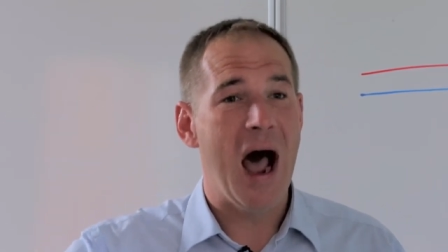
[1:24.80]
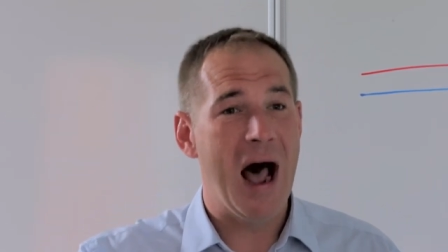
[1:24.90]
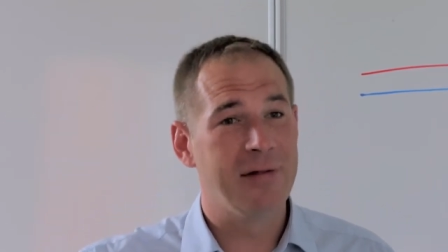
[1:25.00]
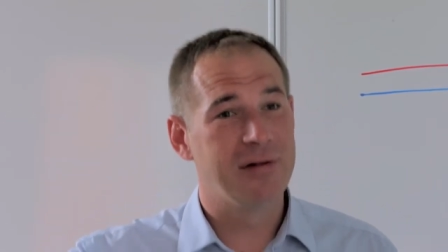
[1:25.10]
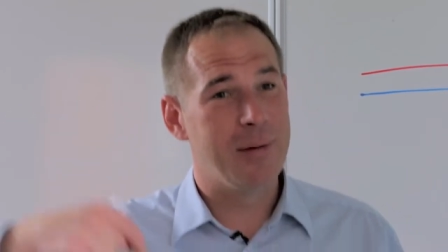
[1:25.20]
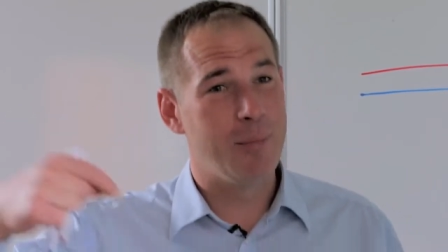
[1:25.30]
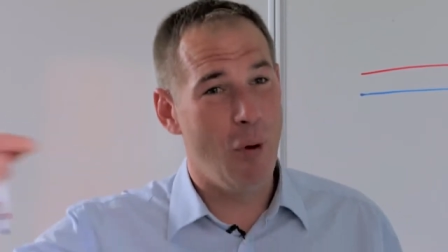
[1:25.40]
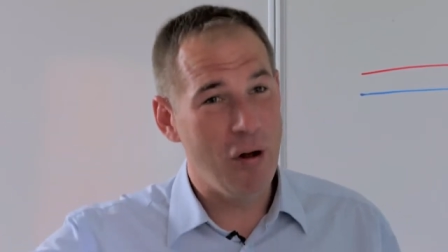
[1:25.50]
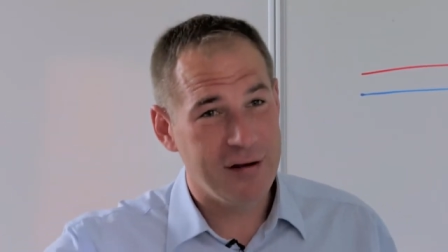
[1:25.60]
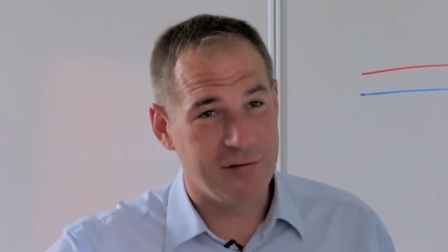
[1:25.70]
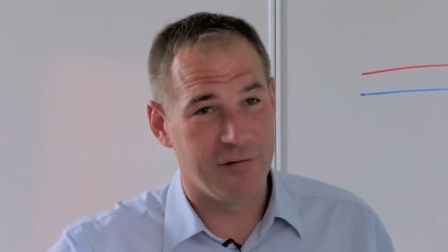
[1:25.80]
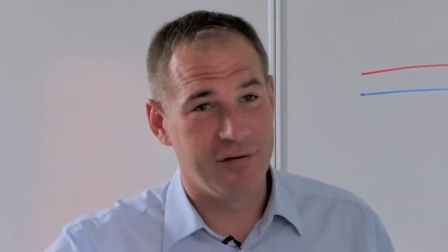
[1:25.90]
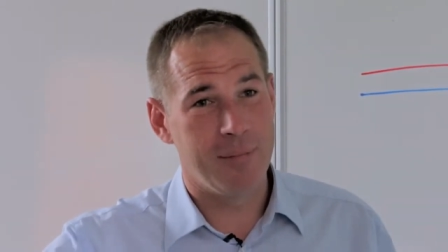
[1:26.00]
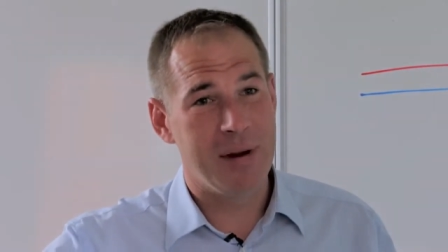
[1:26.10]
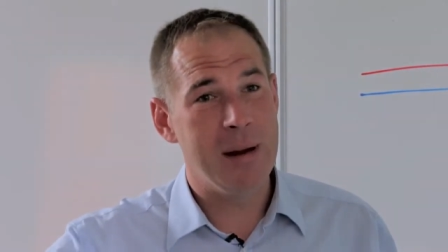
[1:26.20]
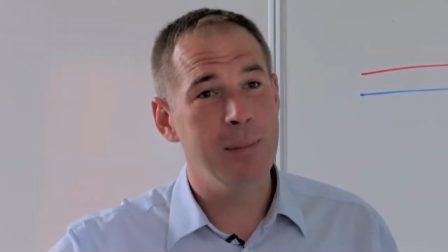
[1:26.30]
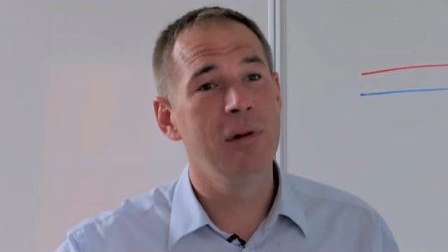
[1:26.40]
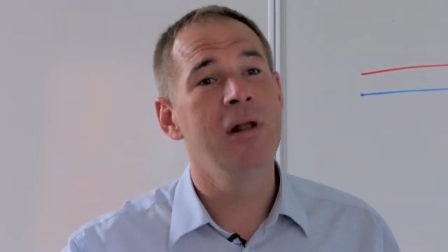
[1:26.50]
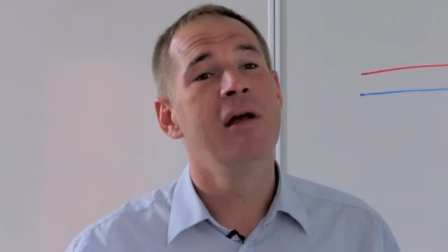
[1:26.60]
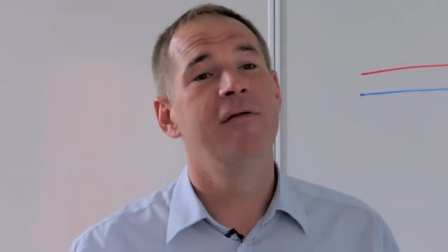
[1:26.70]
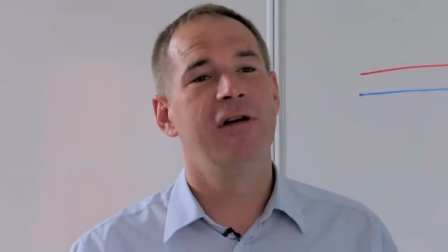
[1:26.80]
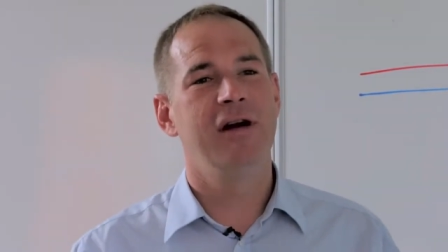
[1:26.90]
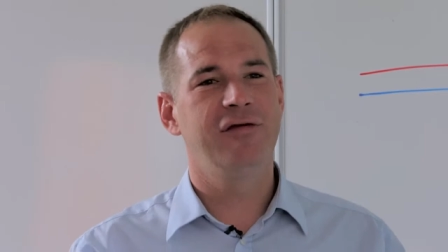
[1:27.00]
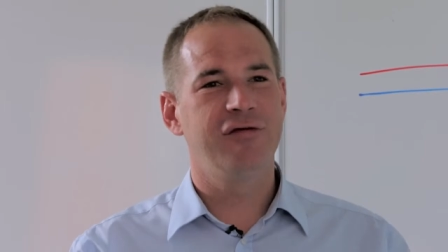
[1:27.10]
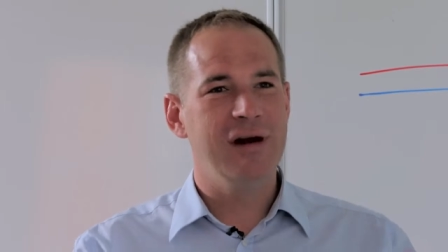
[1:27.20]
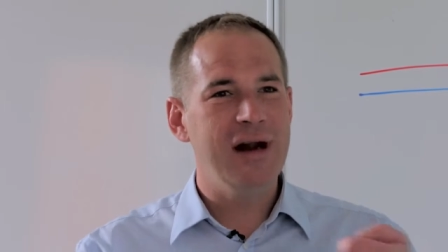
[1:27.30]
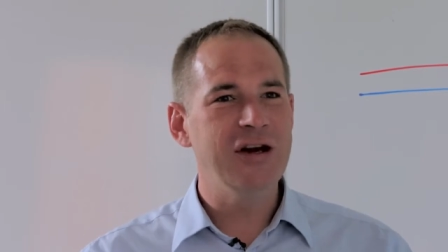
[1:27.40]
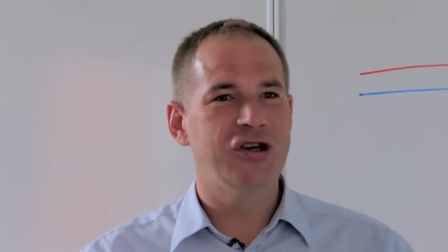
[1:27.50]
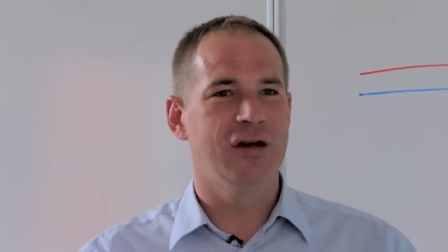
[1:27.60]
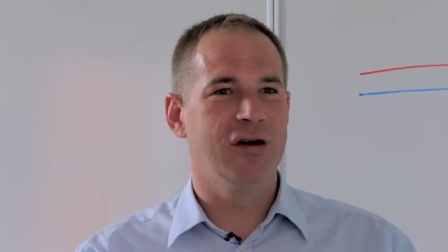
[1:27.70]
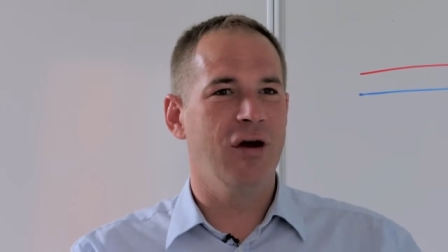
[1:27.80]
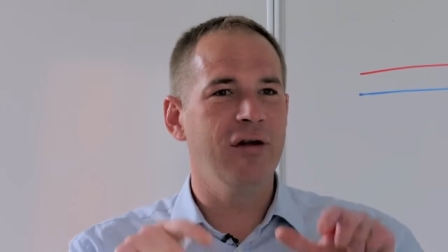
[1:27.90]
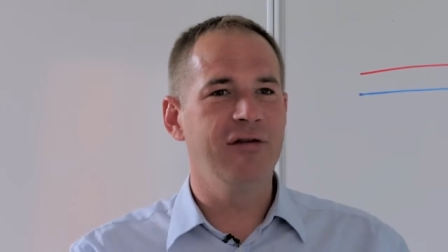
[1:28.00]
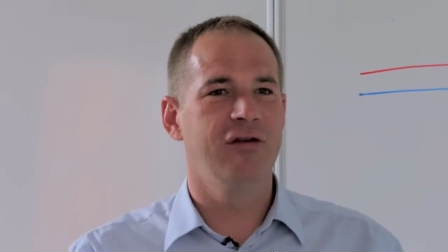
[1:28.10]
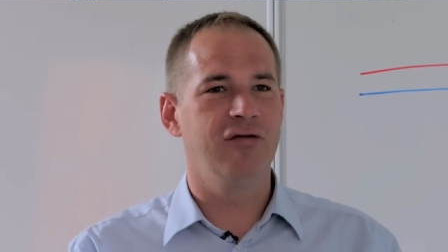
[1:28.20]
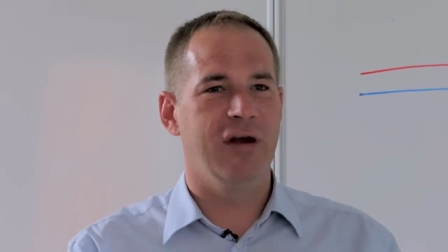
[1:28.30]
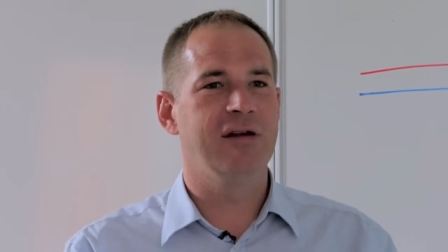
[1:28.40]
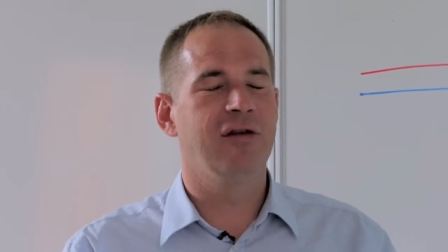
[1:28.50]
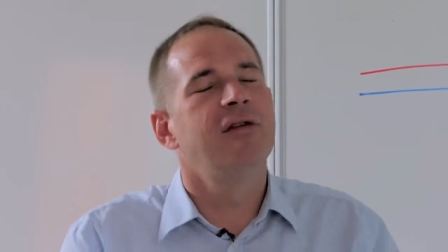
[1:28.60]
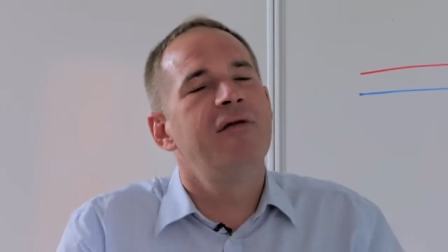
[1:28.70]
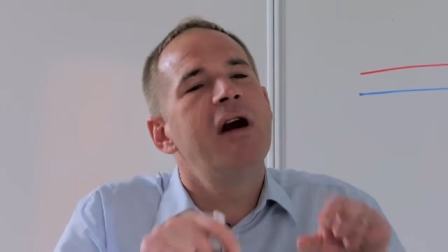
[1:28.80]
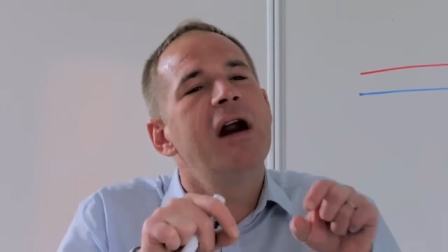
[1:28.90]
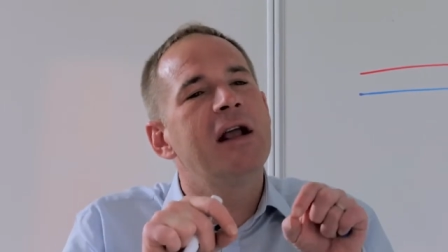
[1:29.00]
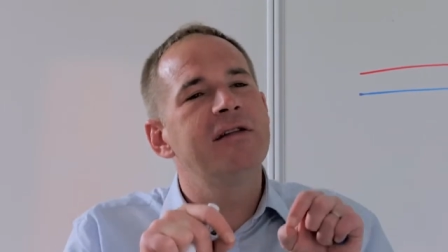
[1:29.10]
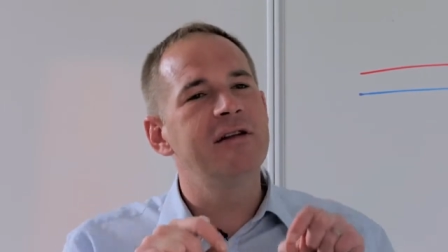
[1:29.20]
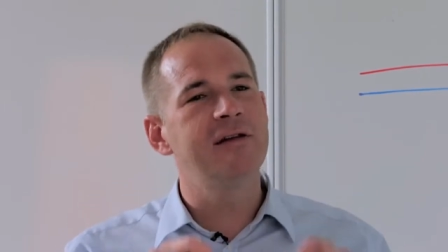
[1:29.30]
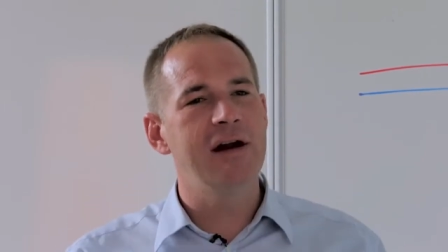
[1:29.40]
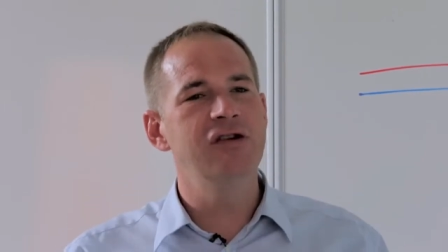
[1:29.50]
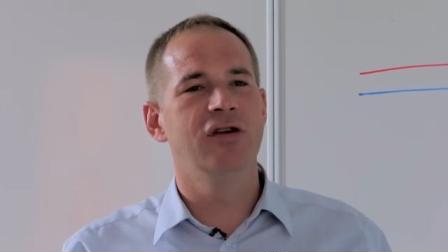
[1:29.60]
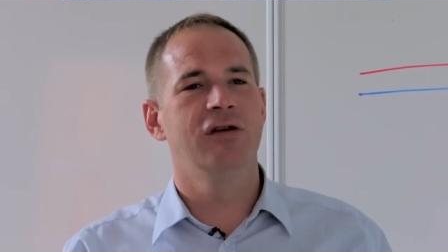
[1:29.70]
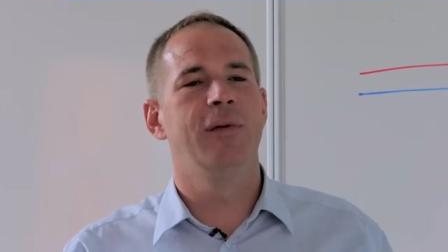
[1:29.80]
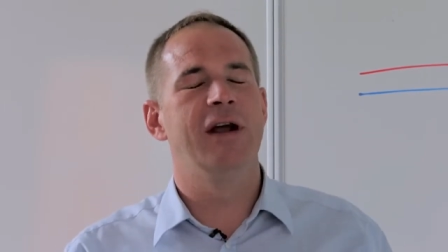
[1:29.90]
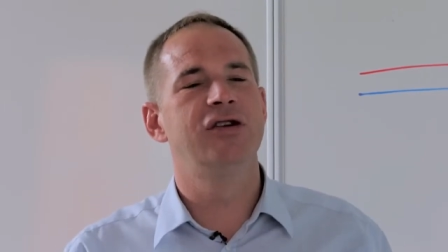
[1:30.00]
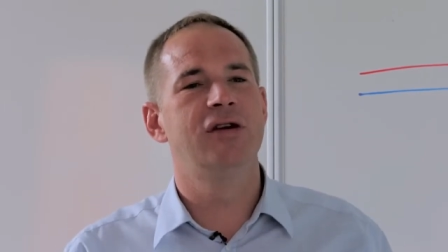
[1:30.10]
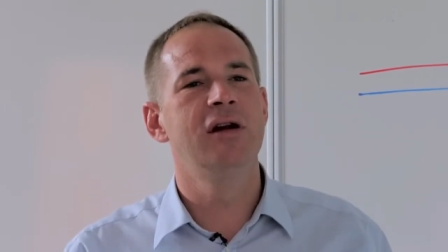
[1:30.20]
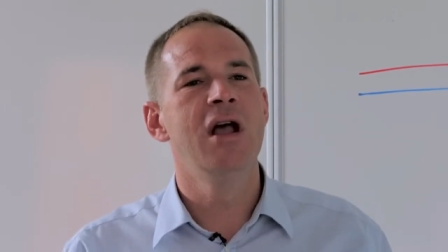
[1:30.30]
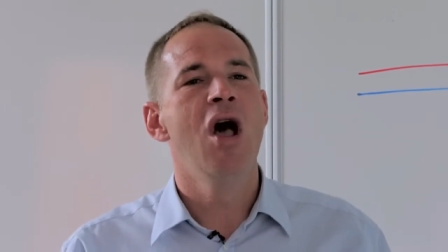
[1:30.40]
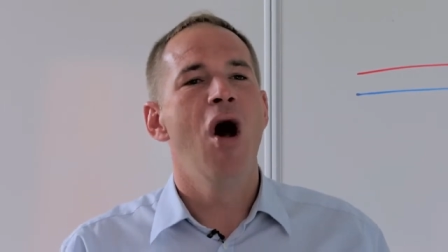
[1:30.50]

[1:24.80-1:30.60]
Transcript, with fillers: and the bodies of the people, whereas religion concentrates on the very existential question